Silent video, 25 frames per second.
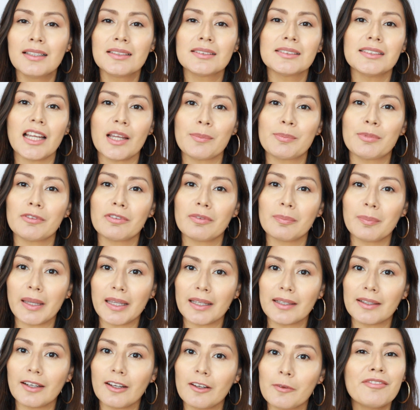type of
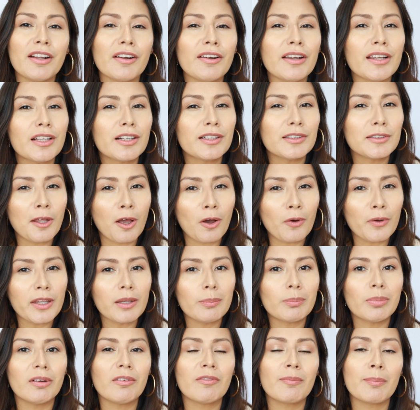makeup, very
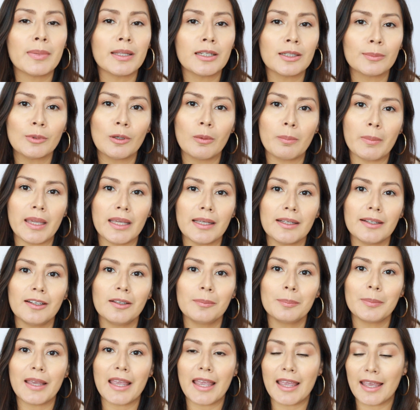glowy but minimal
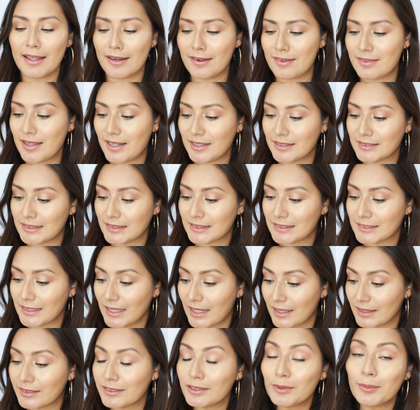makeup, and that is
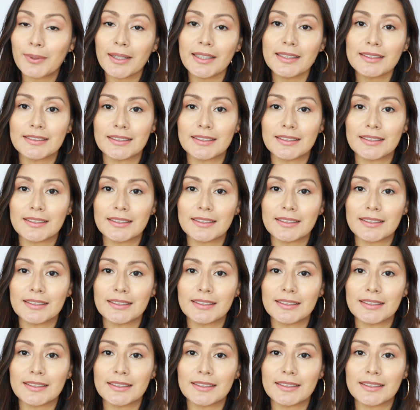exactly what I